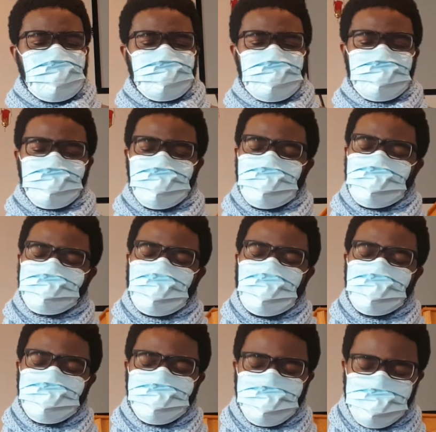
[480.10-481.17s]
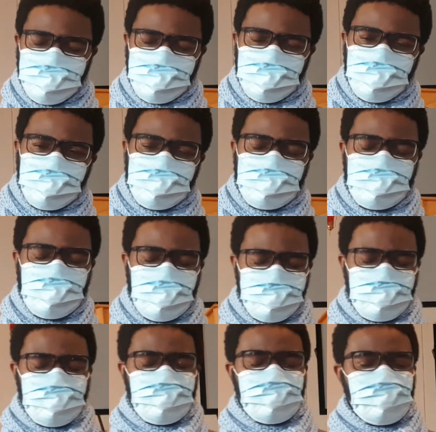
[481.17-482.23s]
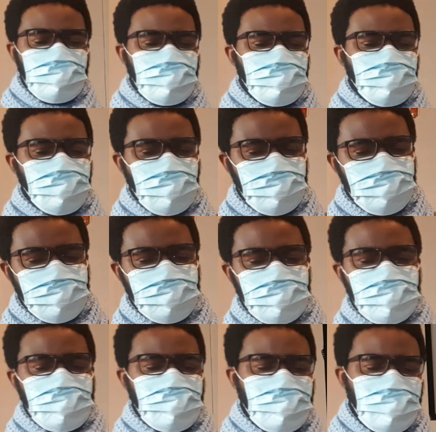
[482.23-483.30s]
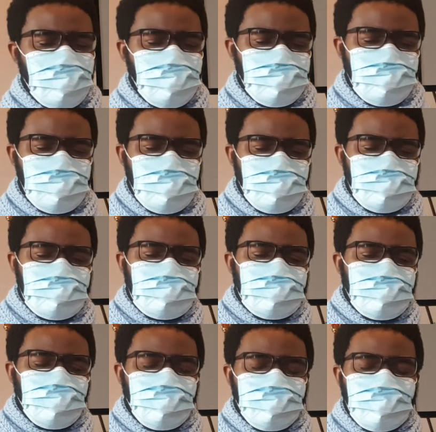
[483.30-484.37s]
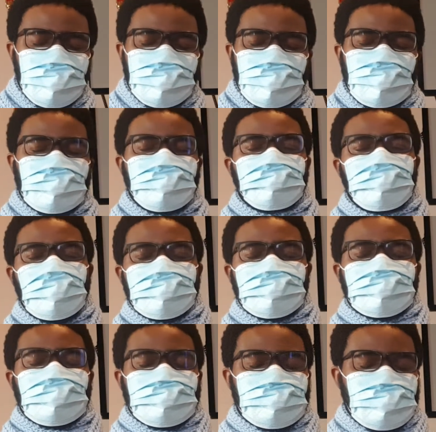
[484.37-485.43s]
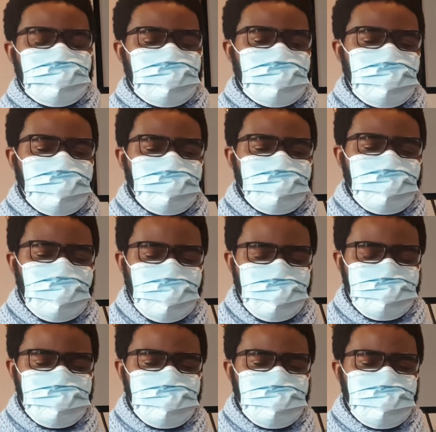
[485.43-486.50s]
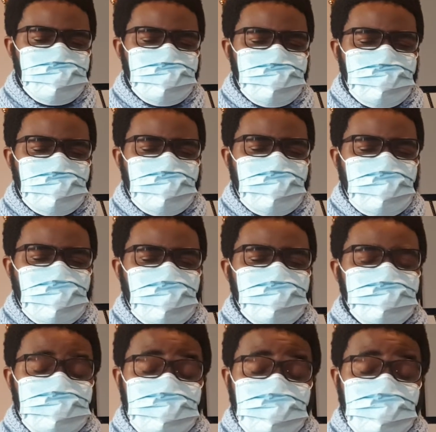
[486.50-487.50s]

having to worry about food or shelter or water or clothing or really any basic necessity of life. I have a